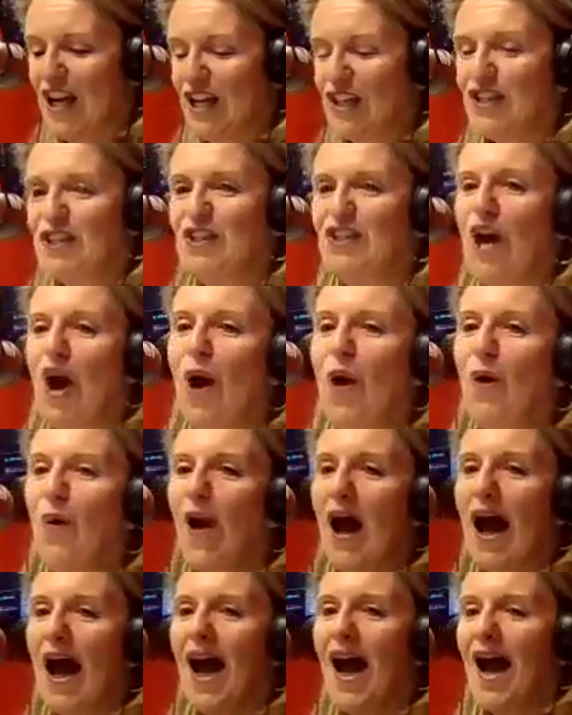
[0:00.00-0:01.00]
So,
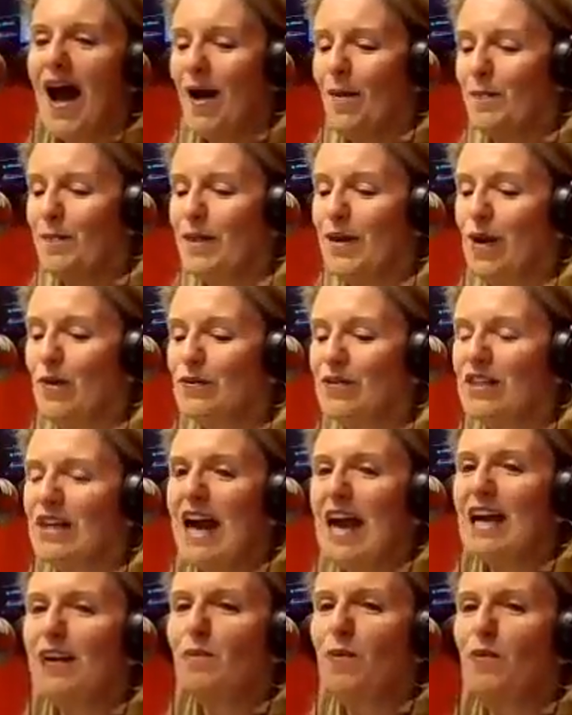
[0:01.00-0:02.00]
to
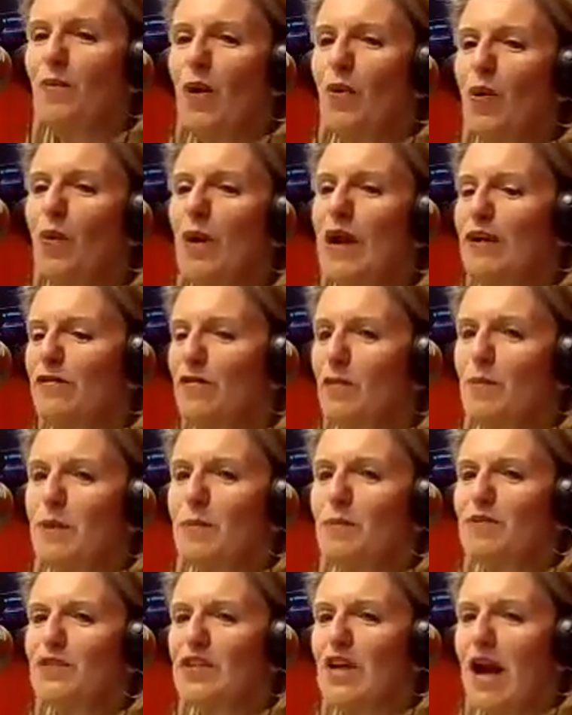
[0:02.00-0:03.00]
kind of, while we're waiting for
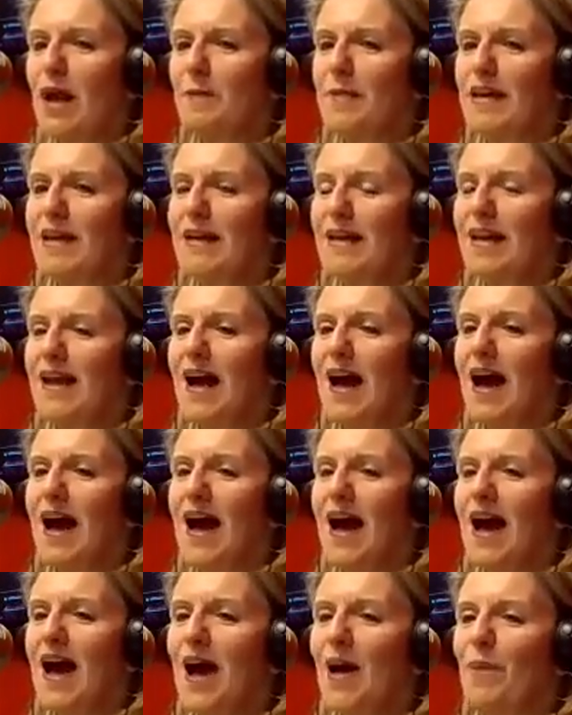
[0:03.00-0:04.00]
people to come in,
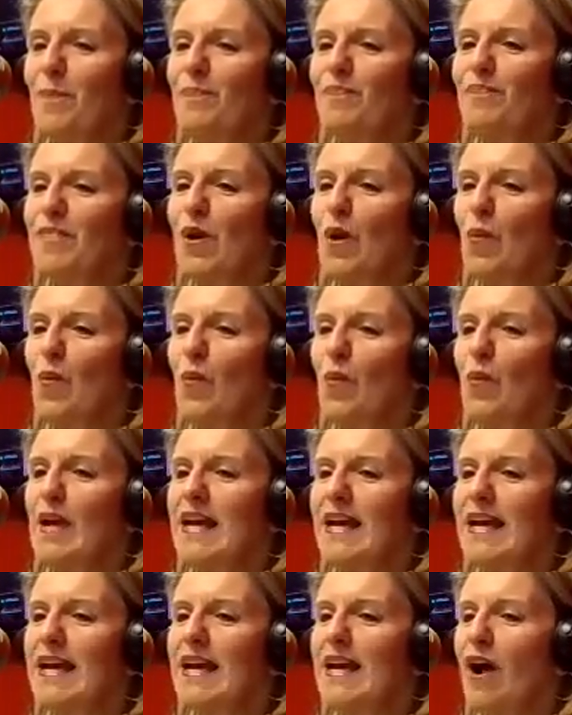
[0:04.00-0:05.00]

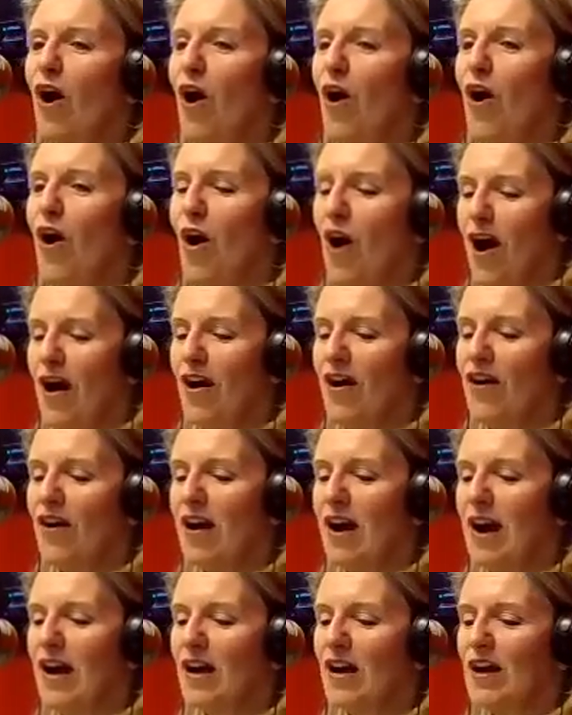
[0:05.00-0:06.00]

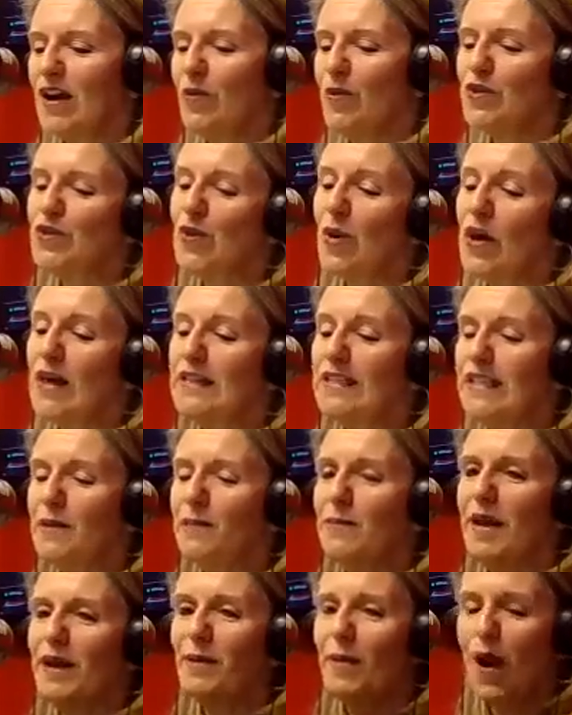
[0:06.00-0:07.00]
we'll talk a little
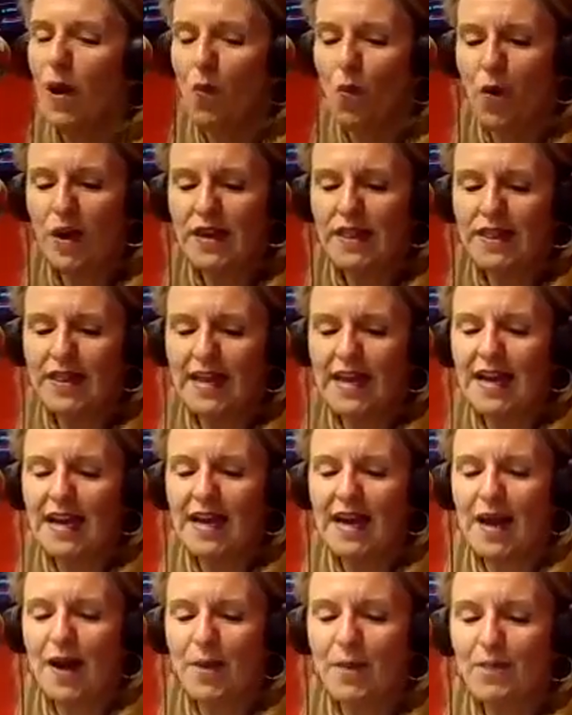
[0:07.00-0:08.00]
bit about one thing.
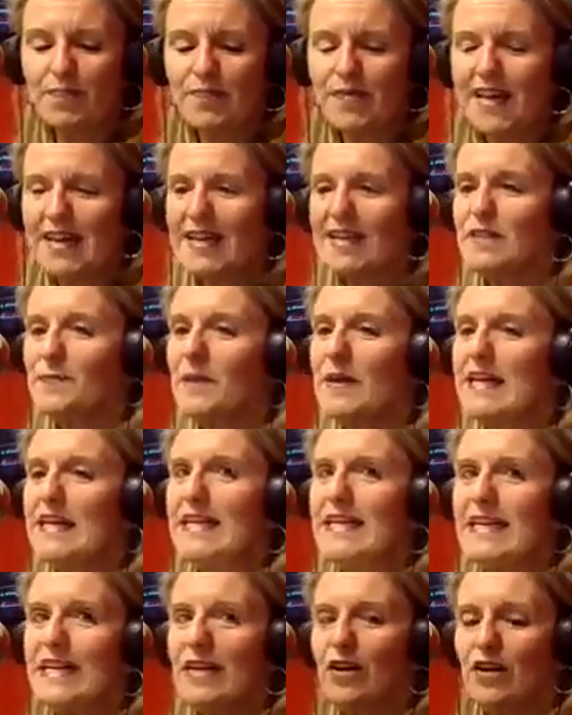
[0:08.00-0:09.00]
It's been a
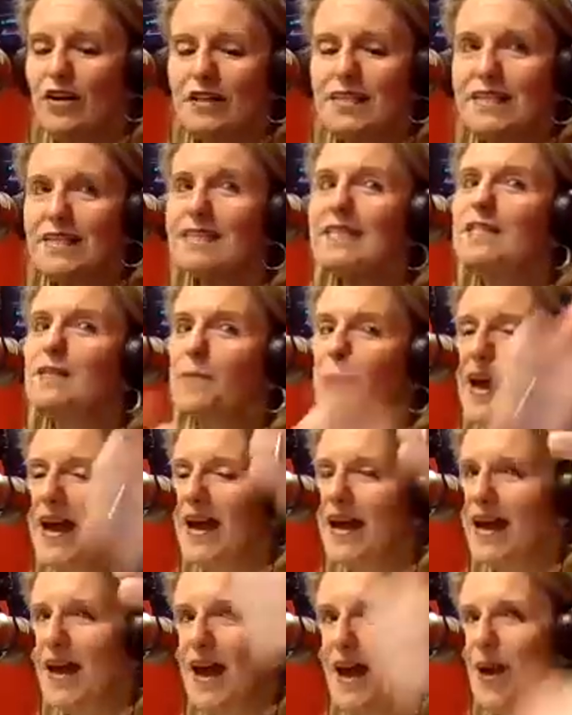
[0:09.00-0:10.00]
year since
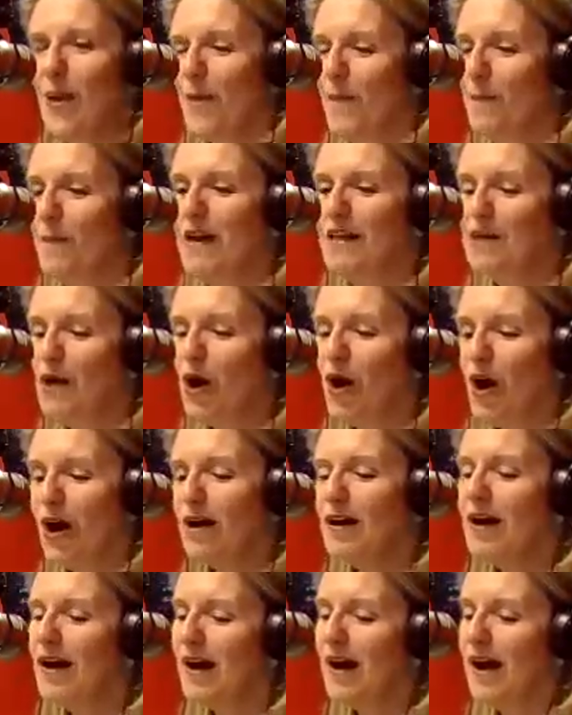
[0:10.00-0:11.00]
my dog,